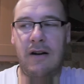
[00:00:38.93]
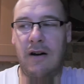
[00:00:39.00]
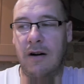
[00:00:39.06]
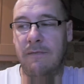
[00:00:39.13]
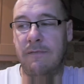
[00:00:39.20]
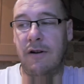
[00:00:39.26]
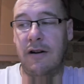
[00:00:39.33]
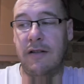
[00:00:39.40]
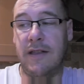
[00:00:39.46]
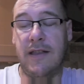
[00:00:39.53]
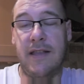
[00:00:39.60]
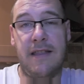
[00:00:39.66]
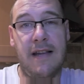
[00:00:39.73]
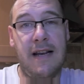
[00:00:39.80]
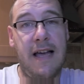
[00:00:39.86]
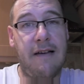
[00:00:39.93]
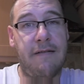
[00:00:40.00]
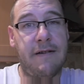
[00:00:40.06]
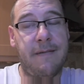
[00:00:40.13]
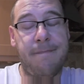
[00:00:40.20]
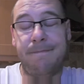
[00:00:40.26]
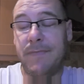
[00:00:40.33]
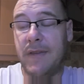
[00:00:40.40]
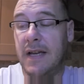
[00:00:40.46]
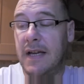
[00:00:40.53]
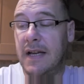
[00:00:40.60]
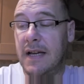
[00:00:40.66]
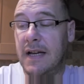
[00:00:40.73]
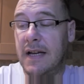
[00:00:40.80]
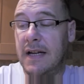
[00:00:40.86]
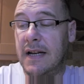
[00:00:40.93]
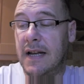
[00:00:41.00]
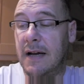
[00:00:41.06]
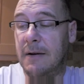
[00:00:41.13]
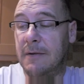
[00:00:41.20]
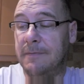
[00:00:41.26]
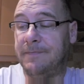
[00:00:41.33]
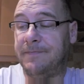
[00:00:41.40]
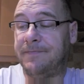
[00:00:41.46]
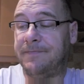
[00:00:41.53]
arm rather than the left. Now,